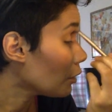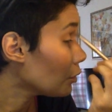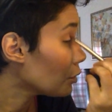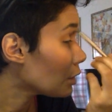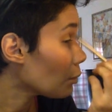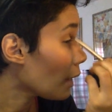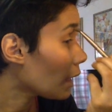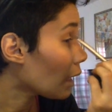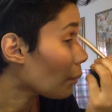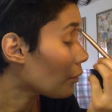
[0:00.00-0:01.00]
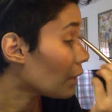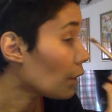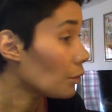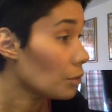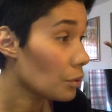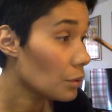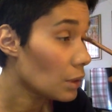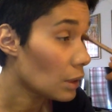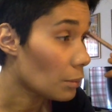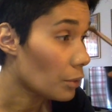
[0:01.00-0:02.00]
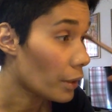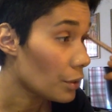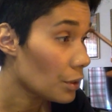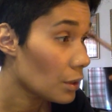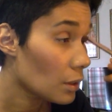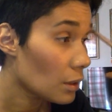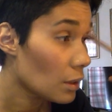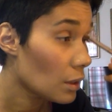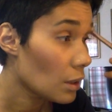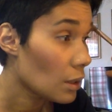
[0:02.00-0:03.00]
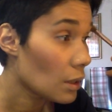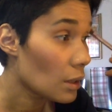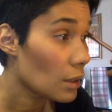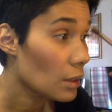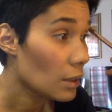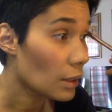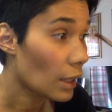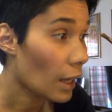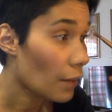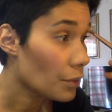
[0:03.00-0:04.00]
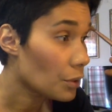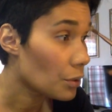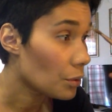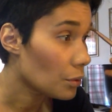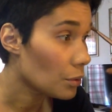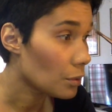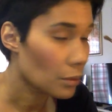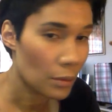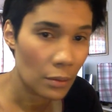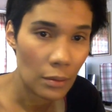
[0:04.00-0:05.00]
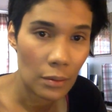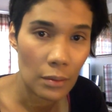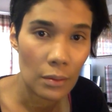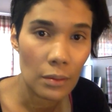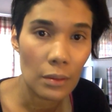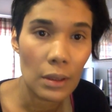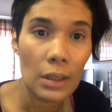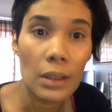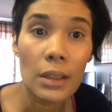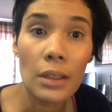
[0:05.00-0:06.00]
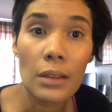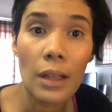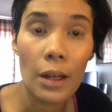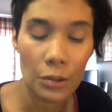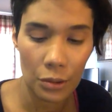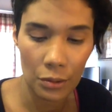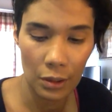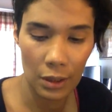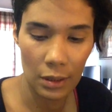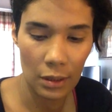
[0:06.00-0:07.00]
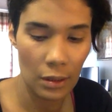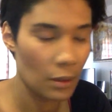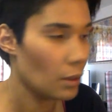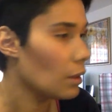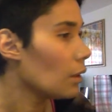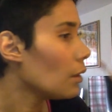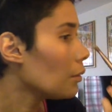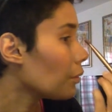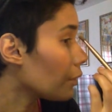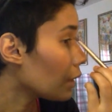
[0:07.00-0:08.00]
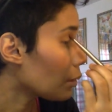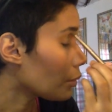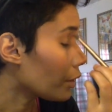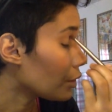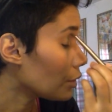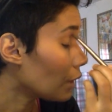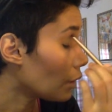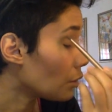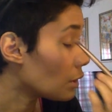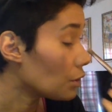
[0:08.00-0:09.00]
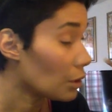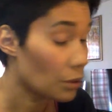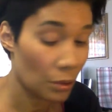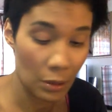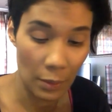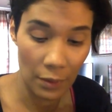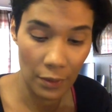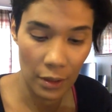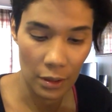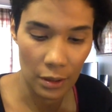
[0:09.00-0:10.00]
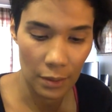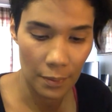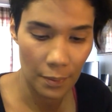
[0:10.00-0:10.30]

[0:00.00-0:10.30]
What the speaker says: using makeup without using a brush that I have to learn how to do it with a brush. I usually just use my fingers.